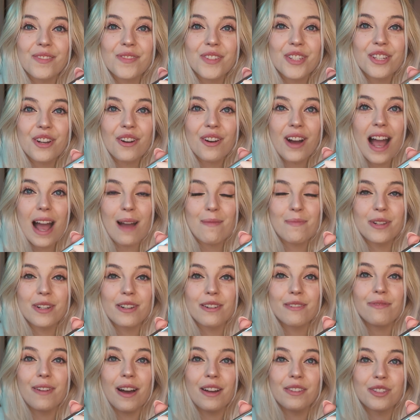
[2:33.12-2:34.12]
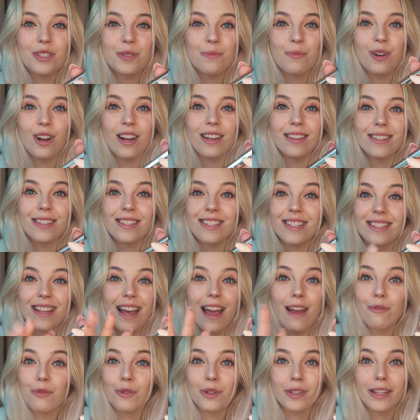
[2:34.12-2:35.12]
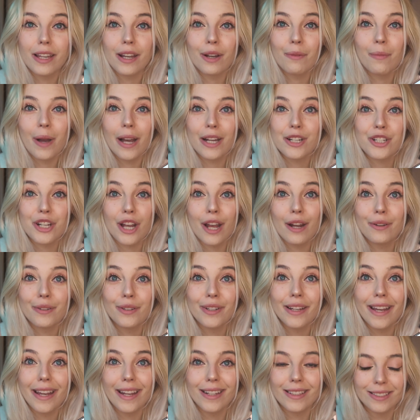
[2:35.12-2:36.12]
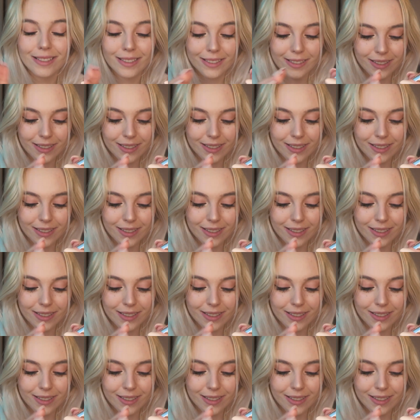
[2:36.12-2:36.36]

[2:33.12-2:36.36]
am so happy to have found this brand. This is everything my channel is.